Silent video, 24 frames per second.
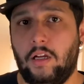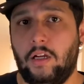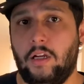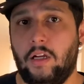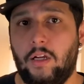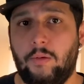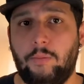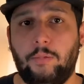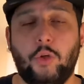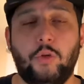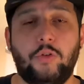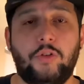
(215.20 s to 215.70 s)

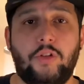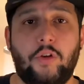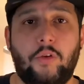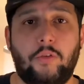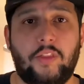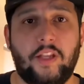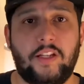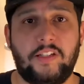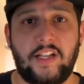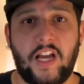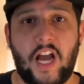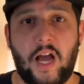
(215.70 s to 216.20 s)
Bluetooth
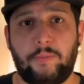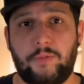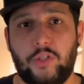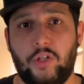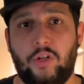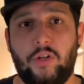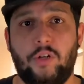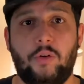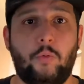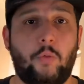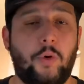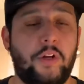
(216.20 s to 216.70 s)

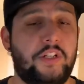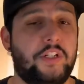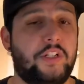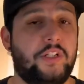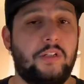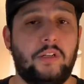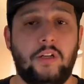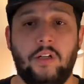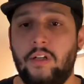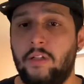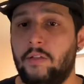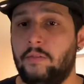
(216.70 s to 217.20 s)
adapter, which
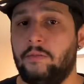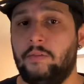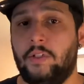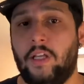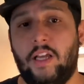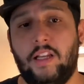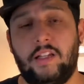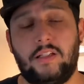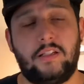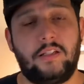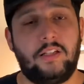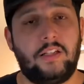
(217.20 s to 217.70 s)

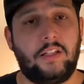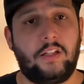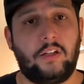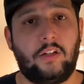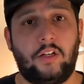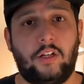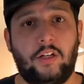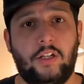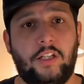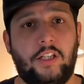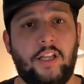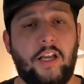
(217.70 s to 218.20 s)

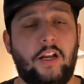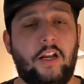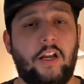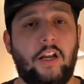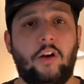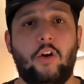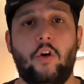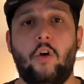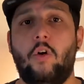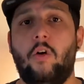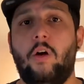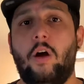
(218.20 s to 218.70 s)
they can
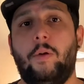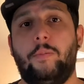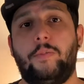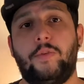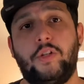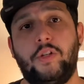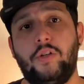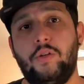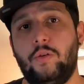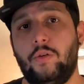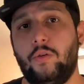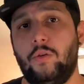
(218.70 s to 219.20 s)
go up
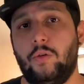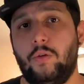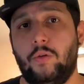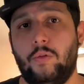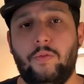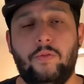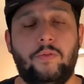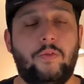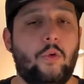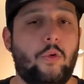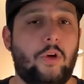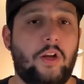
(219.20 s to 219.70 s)
to
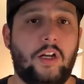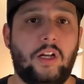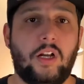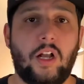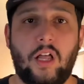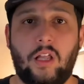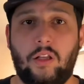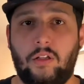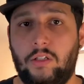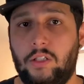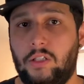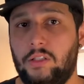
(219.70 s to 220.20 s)

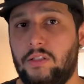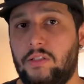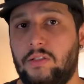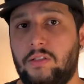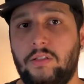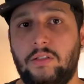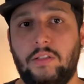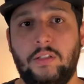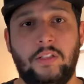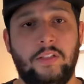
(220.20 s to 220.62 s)
$40